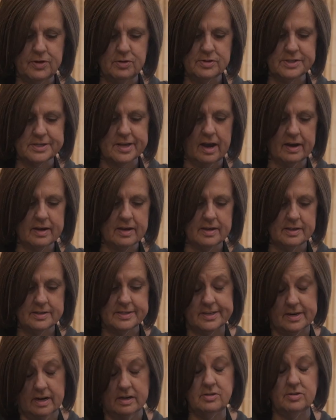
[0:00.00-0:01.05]
seconds.
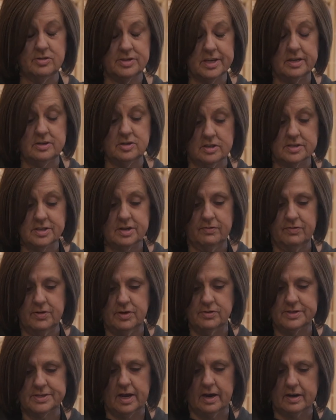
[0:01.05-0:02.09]
And I do say just a few
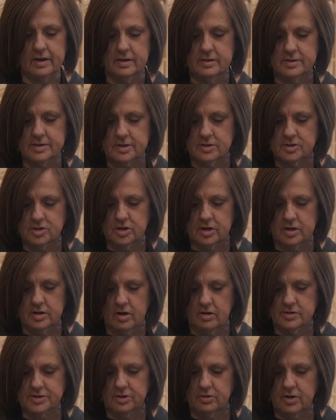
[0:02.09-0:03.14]
seconds because you can
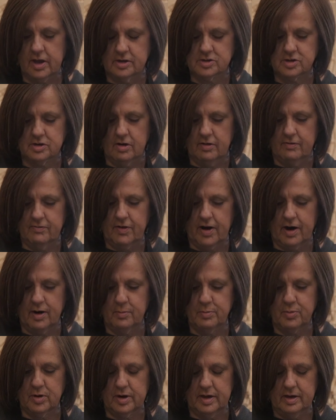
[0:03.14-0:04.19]
also catch it on fire
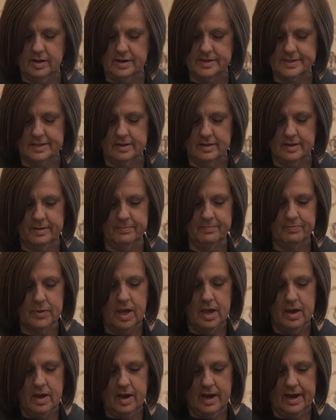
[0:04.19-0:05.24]
pretty easily.
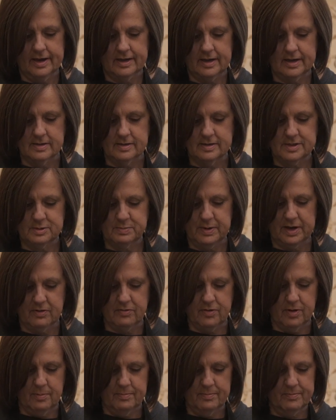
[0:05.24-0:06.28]
I can speak
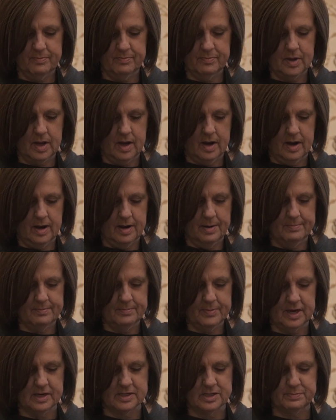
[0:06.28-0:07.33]
from
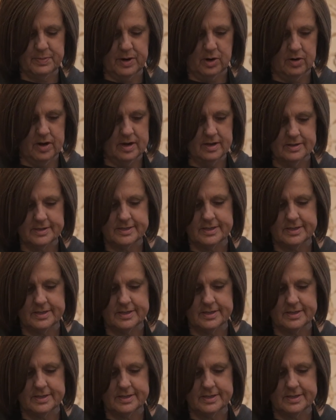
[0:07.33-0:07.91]
experience